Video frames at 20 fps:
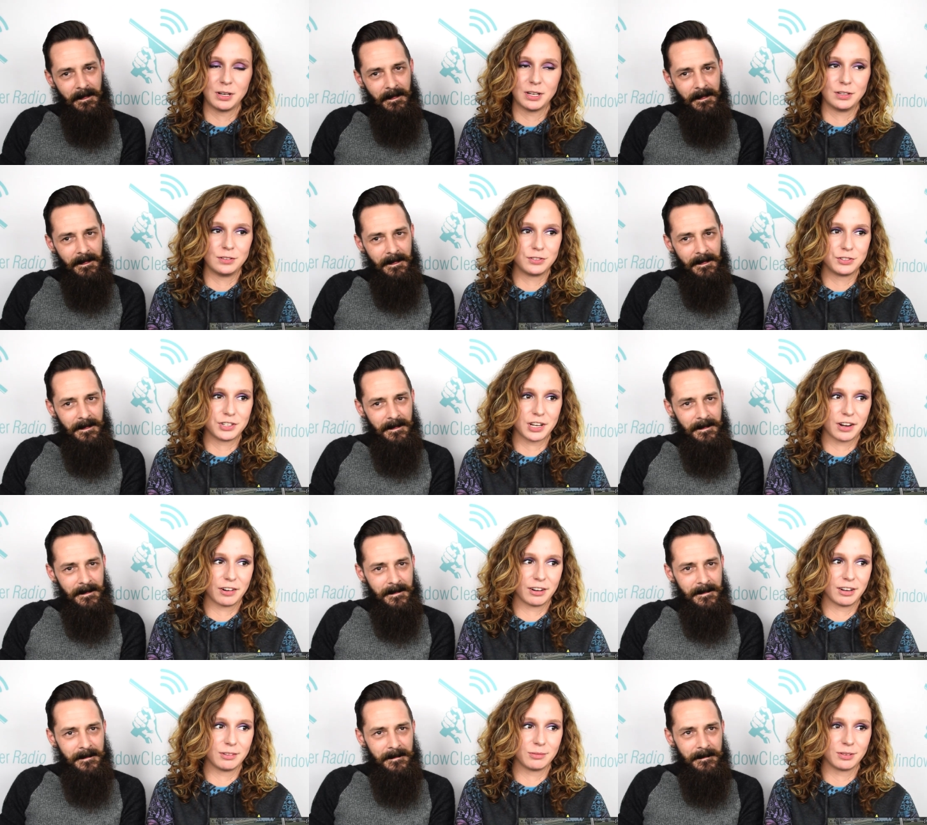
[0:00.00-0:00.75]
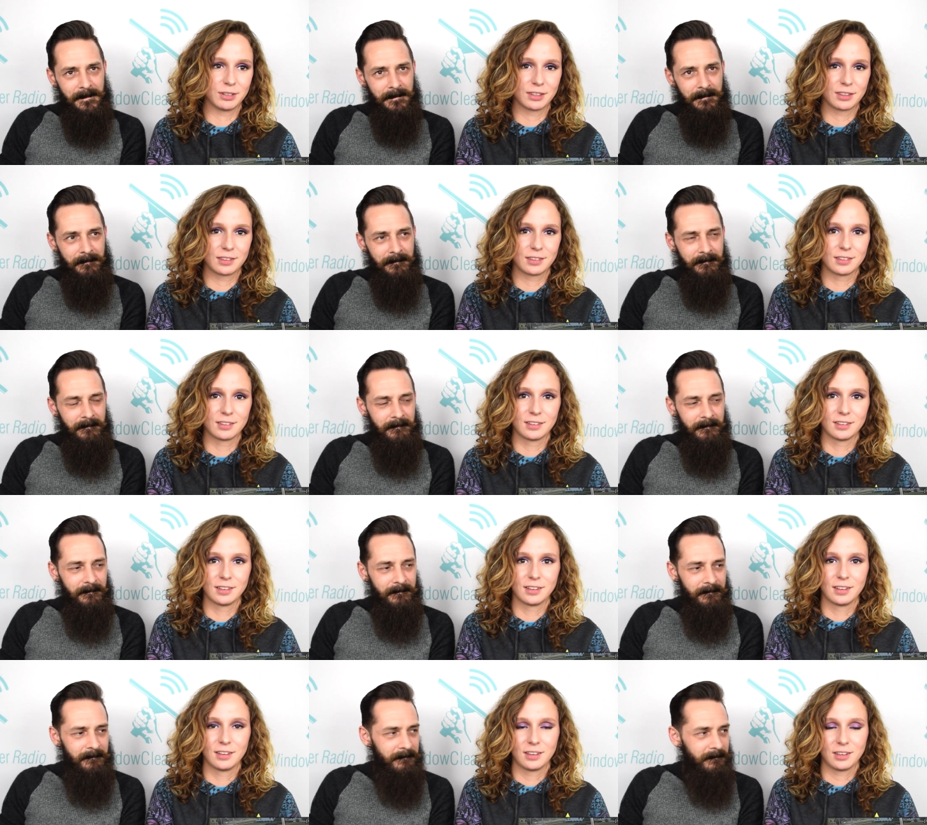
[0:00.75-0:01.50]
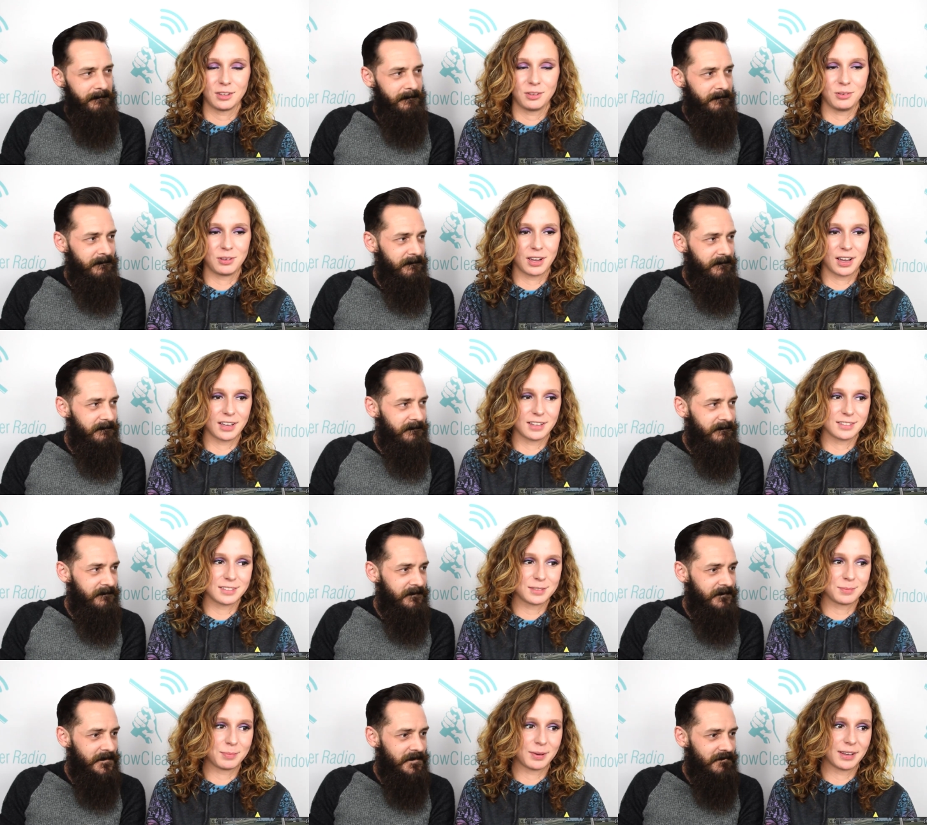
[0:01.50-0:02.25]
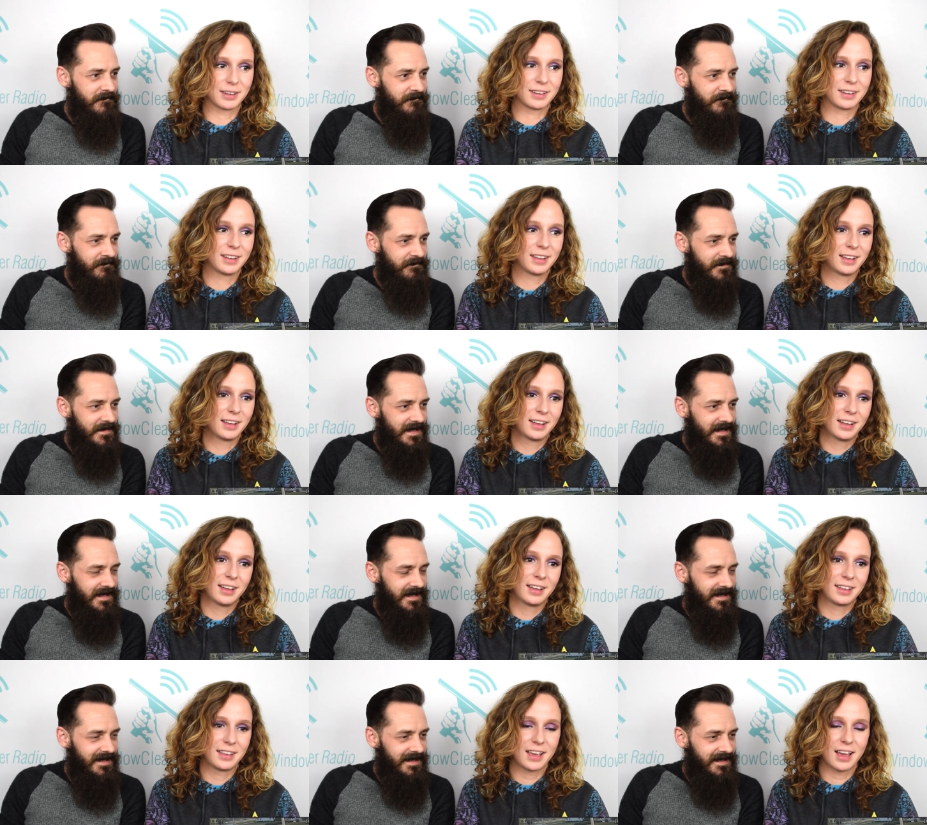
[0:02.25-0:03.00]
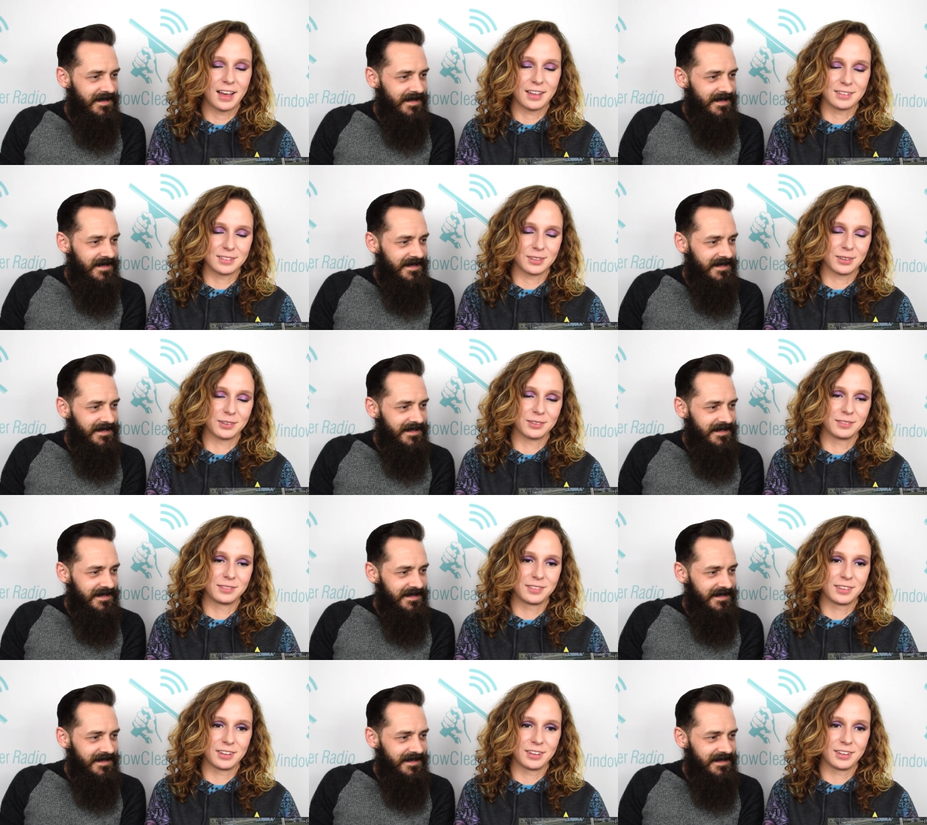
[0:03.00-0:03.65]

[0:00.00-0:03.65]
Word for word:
Speaker 1: but we didn't share it with you guys. But yeah, so